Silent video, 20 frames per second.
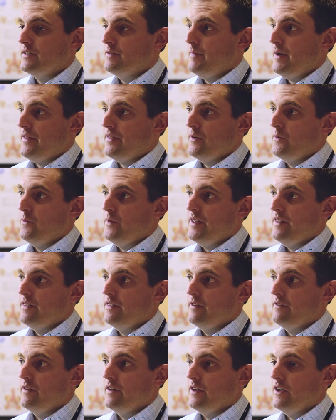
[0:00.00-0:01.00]
It's about the
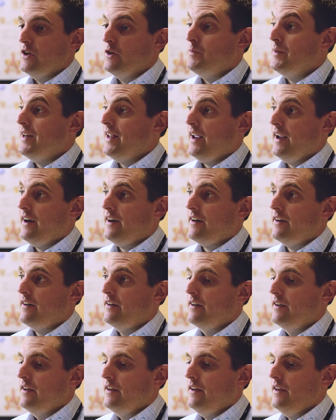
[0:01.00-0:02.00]
width of a human hair,
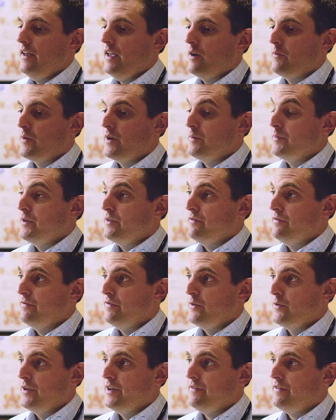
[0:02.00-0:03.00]
and we're going to put
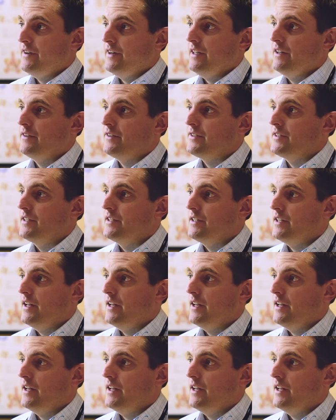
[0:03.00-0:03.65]
4 different needles in